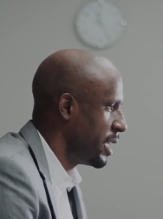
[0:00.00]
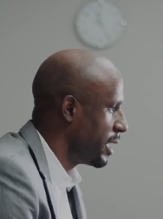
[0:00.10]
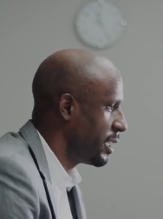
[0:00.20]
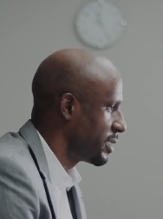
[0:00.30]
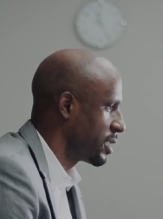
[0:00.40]

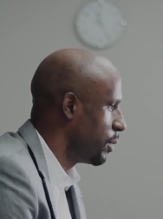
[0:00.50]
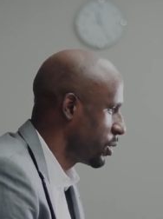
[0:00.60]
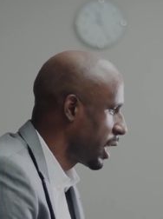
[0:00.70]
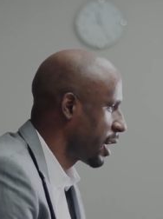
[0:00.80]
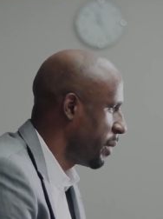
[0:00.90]
yeah, he doesn't come
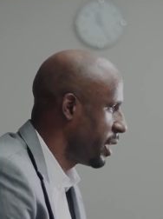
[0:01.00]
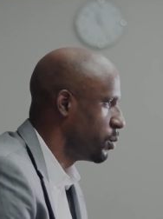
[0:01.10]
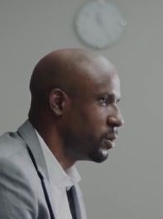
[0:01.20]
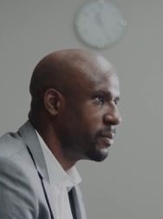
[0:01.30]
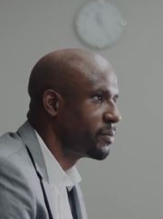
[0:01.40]
with like a
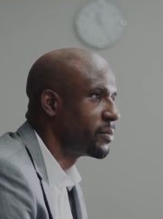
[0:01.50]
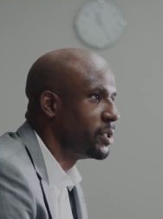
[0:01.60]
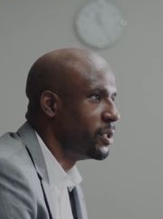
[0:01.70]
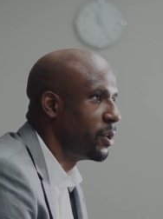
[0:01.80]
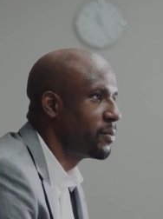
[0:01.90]
manual,
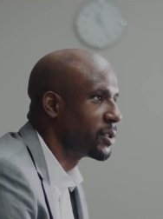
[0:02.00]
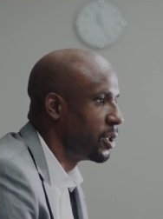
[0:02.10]
you know?